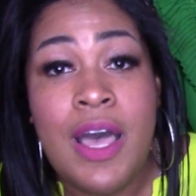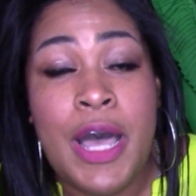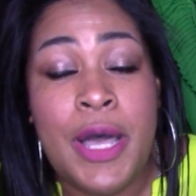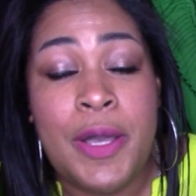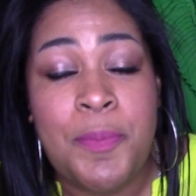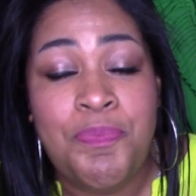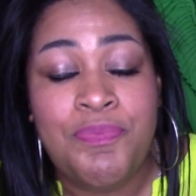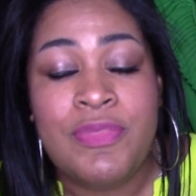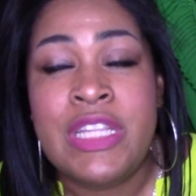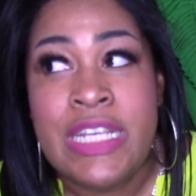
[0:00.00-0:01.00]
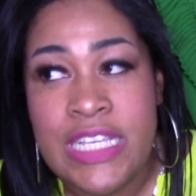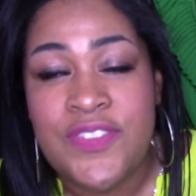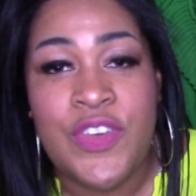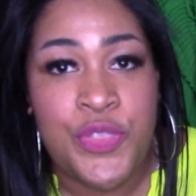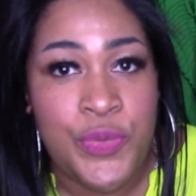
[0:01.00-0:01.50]

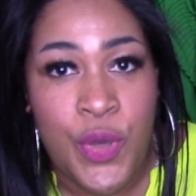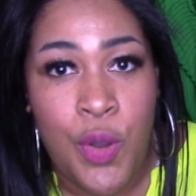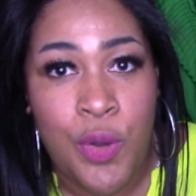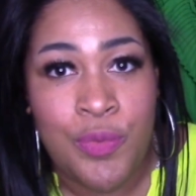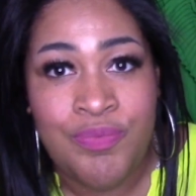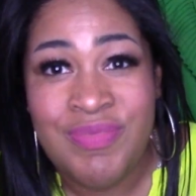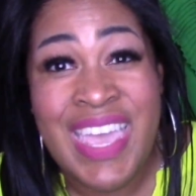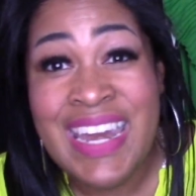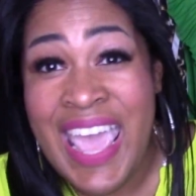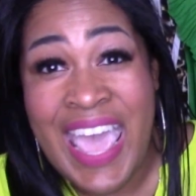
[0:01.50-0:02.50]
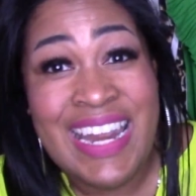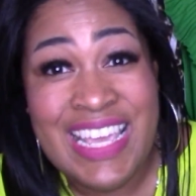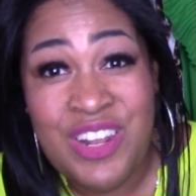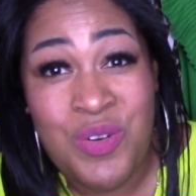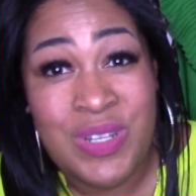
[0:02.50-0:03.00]
does fit through the hole, and adding
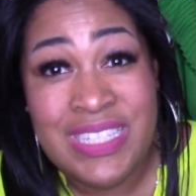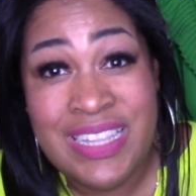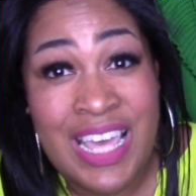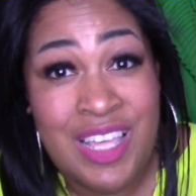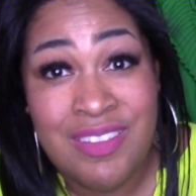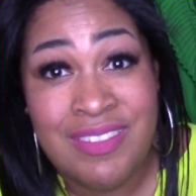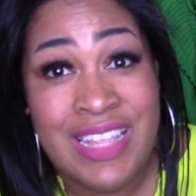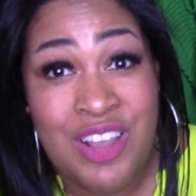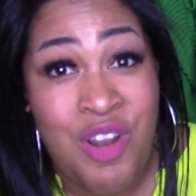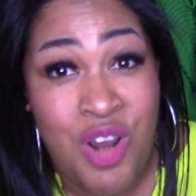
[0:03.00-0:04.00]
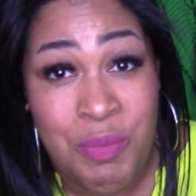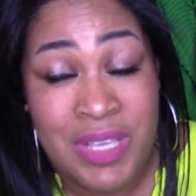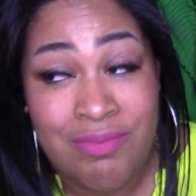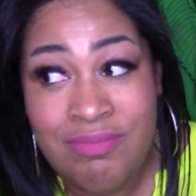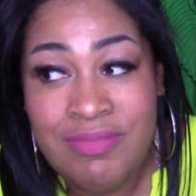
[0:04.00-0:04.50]
it onto that
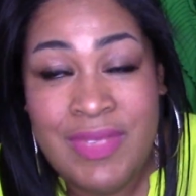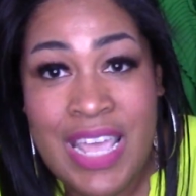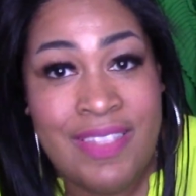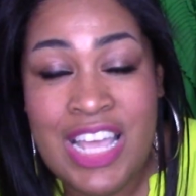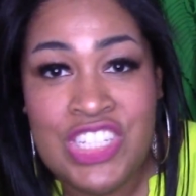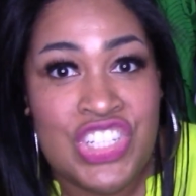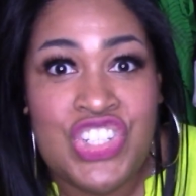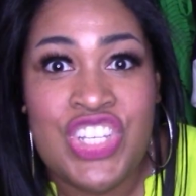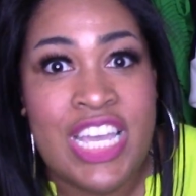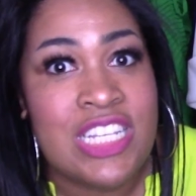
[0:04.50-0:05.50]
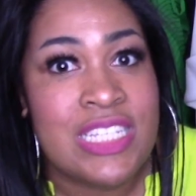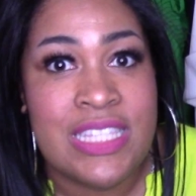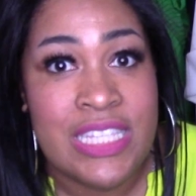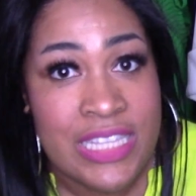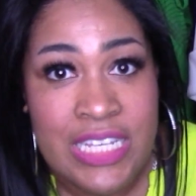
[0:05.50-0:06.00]
garment. And that just
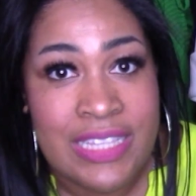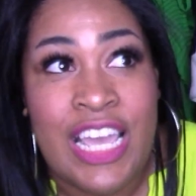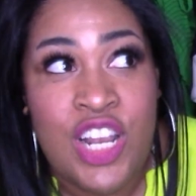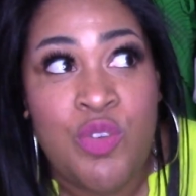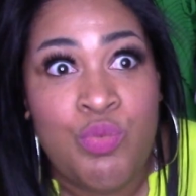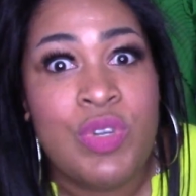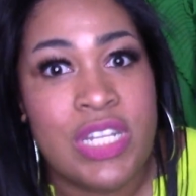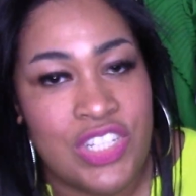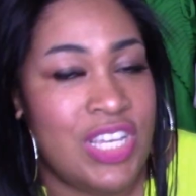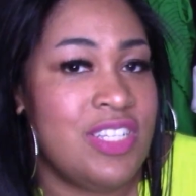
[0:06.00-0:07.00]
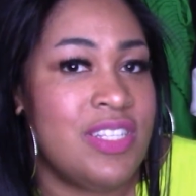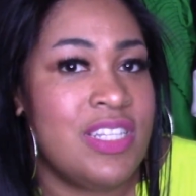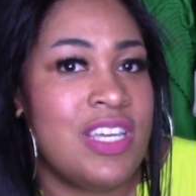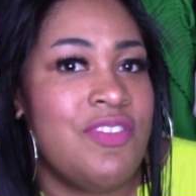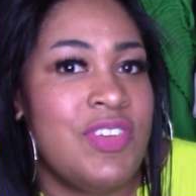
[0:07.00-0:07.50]
changes the look. That can really change the
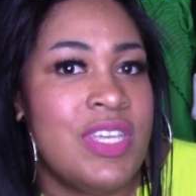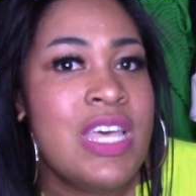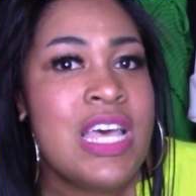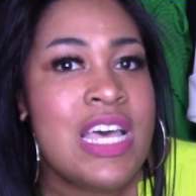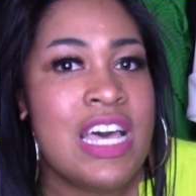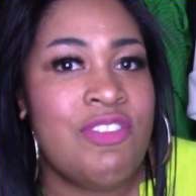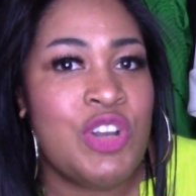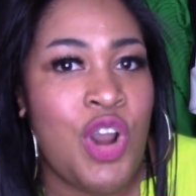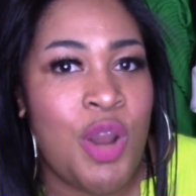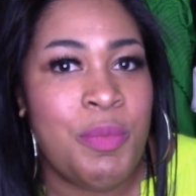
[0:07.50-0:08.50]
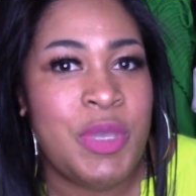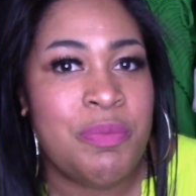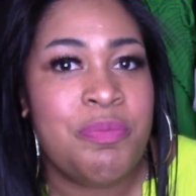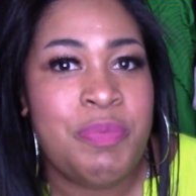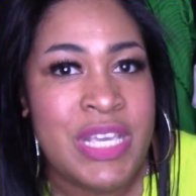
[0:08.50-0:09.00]
look of a
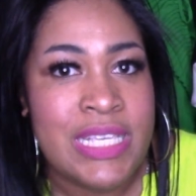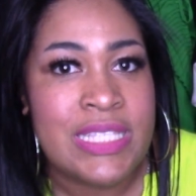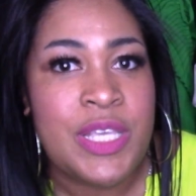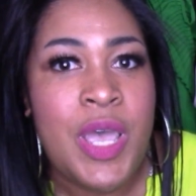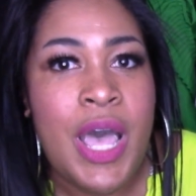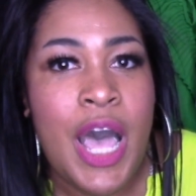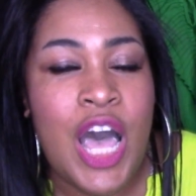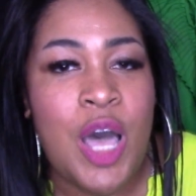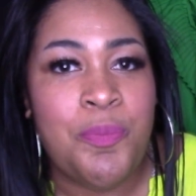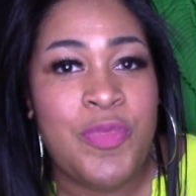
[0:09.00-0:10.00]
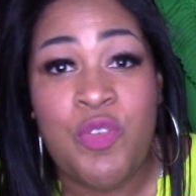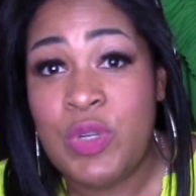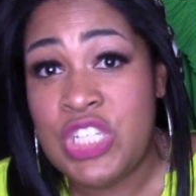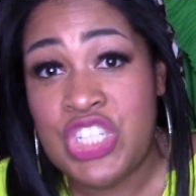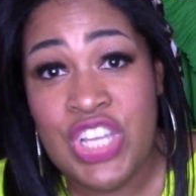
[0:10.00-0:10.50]
garment piece if
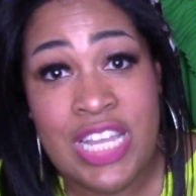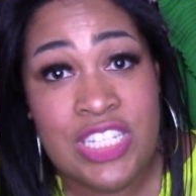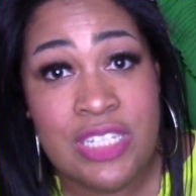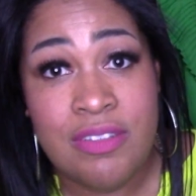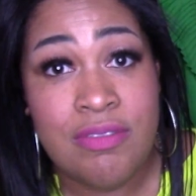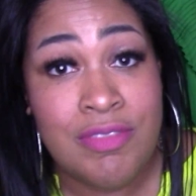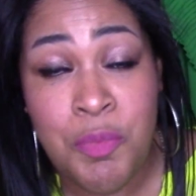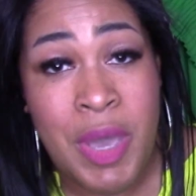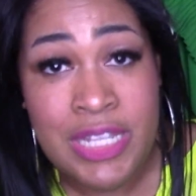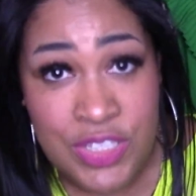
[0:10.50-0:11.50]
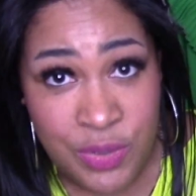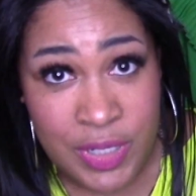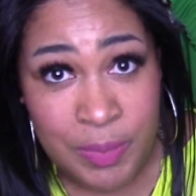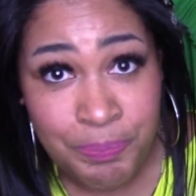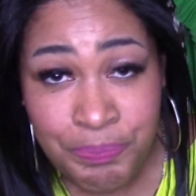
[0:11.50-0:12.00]
we're just changing the buttons
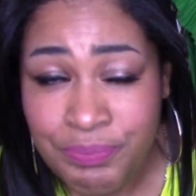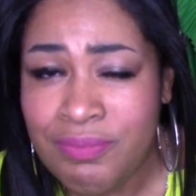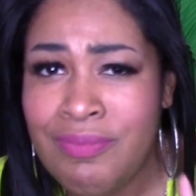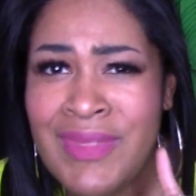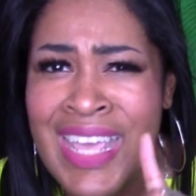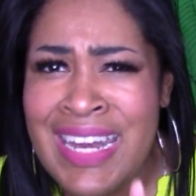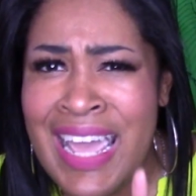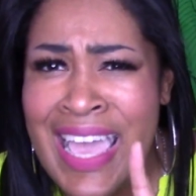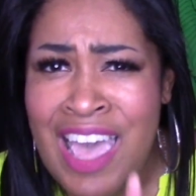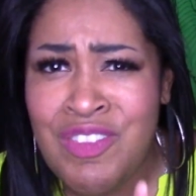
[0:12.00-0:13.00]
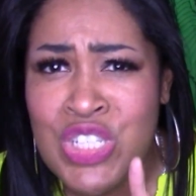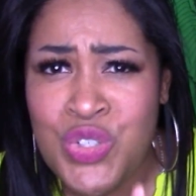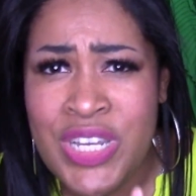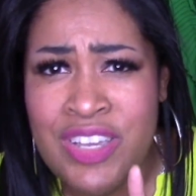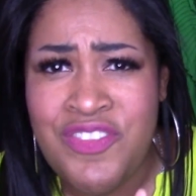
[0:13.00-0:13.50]
on it. And I have a
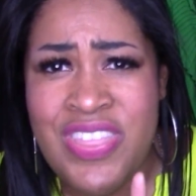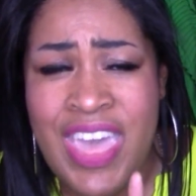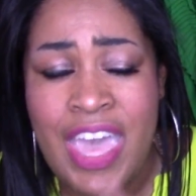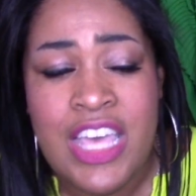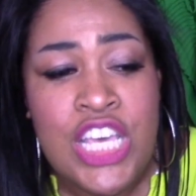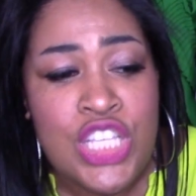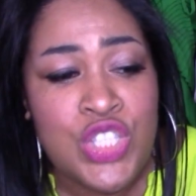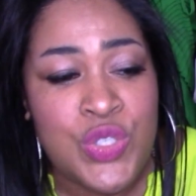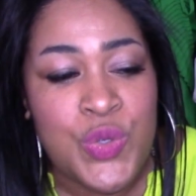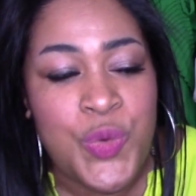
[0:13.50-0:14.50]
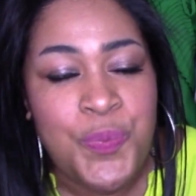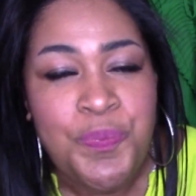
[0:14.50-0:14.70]
trick for that too.